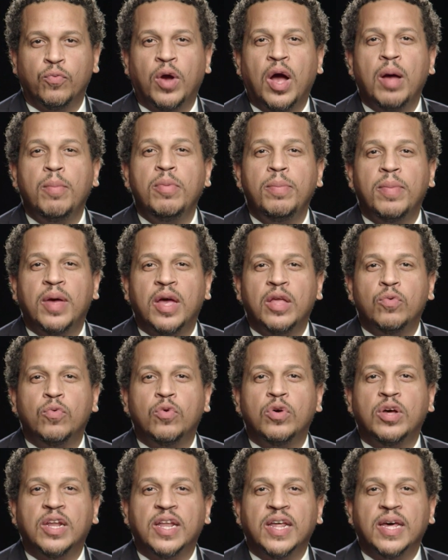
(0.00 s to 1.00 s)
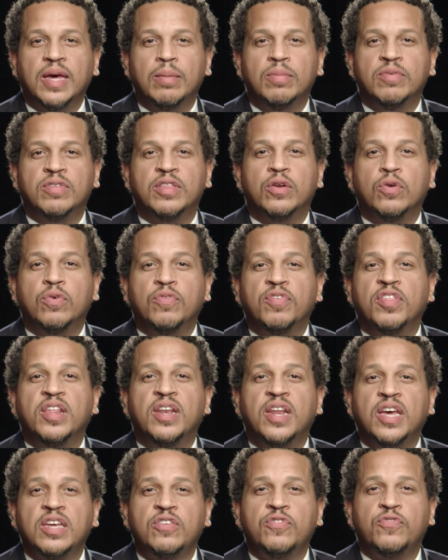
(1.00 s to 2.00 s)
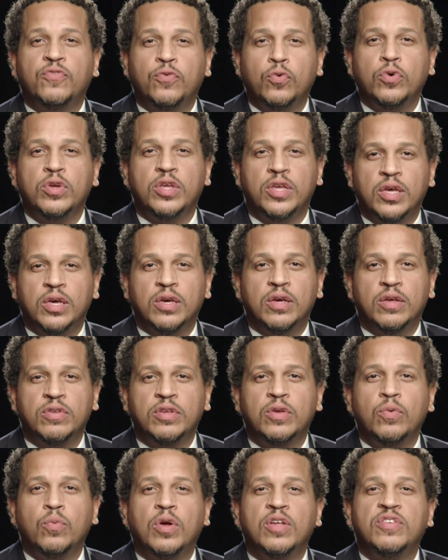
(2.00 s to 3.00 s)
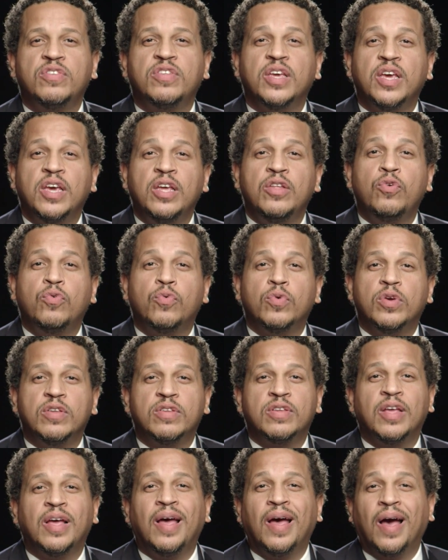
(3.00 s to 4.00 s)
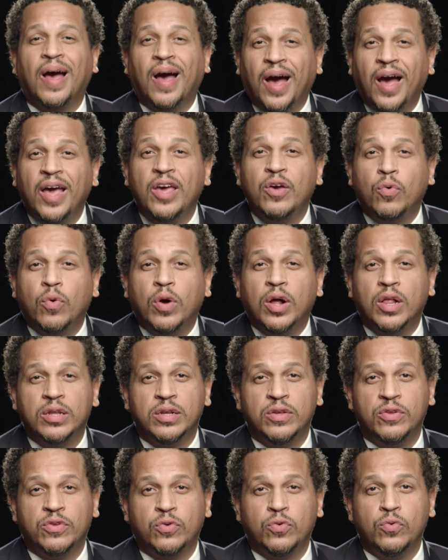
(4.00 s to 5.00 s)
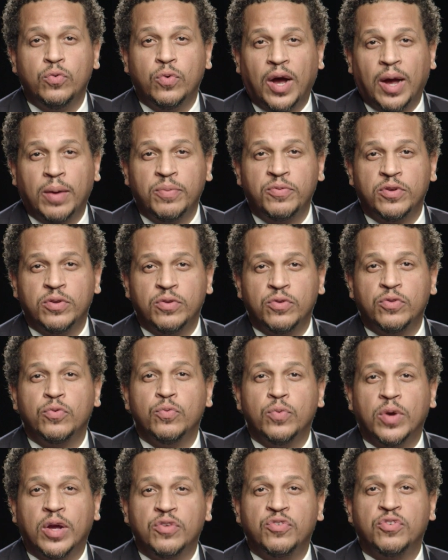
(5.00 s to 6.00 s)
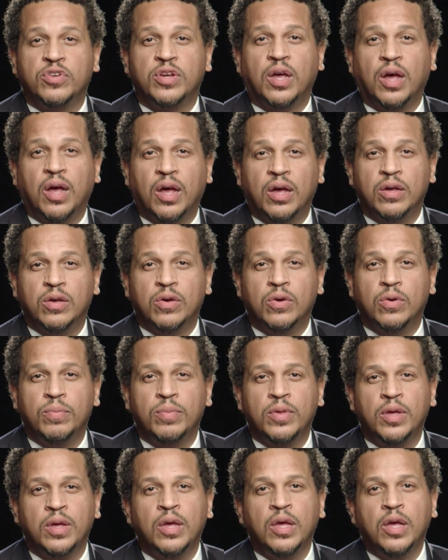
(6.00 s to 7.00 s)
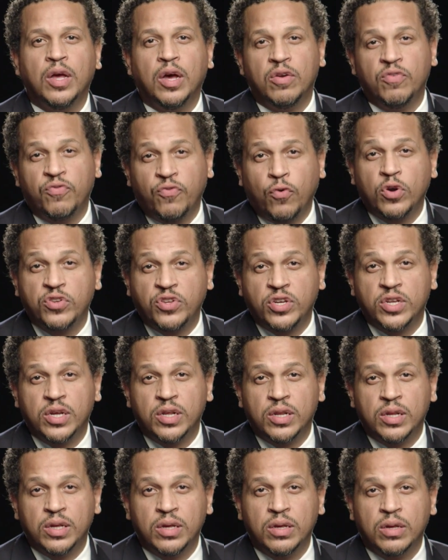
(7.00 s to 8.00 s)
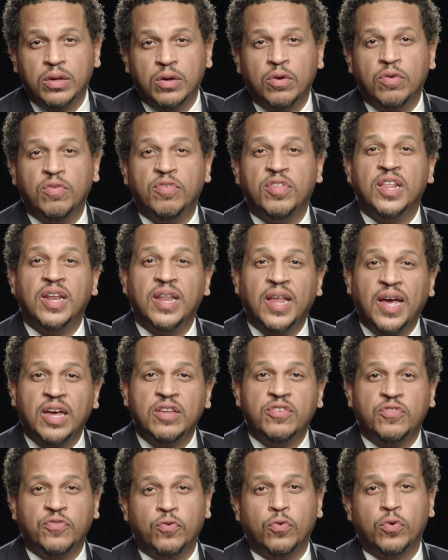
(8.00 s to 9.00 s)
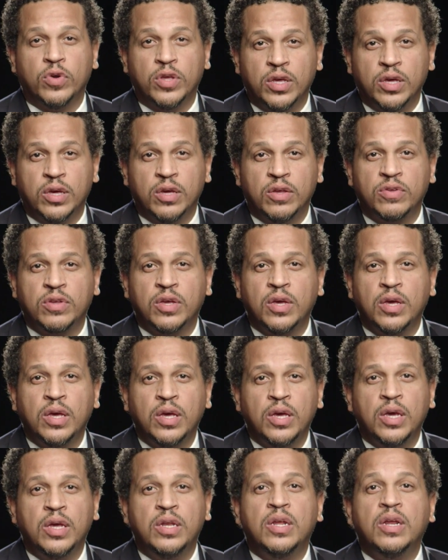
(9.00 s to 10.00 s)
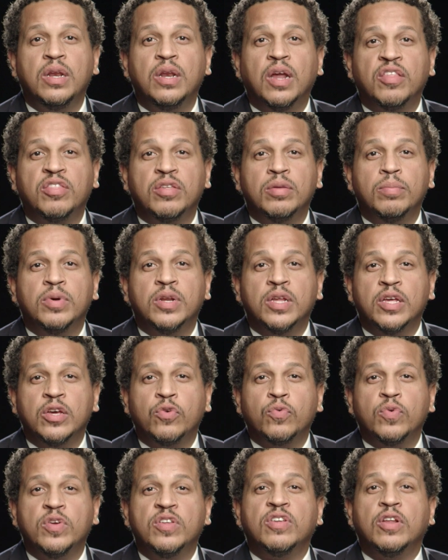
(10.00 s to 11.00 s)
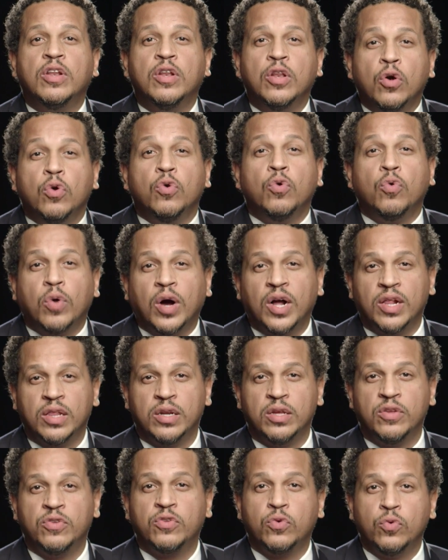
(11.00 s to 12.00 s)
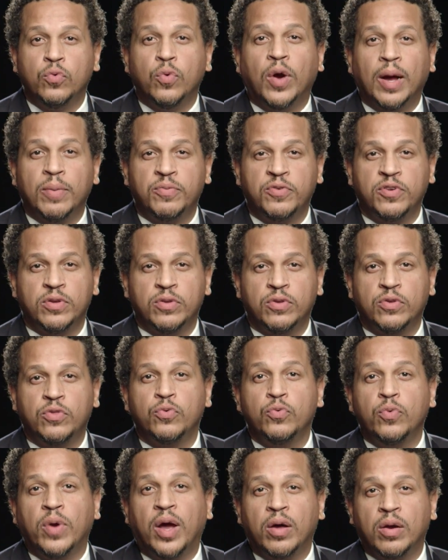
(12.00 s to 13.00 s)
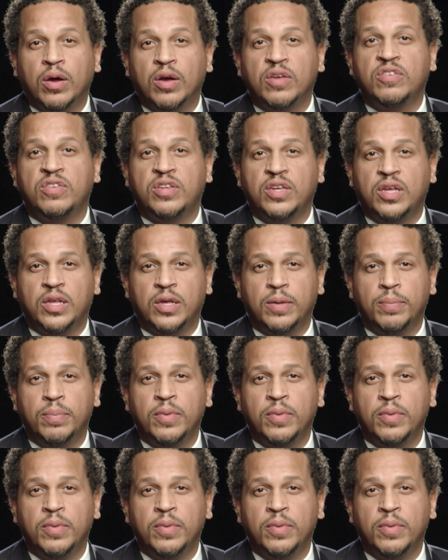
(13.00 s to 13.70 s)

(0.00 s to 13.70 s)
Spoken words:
Rahm Emanuel claims that over the next 4 years, he wants to increase high-quality school options throughout Chicago. Unfortunately, over the last 4 years, he did nothing but increase low-quality school options throughout our city.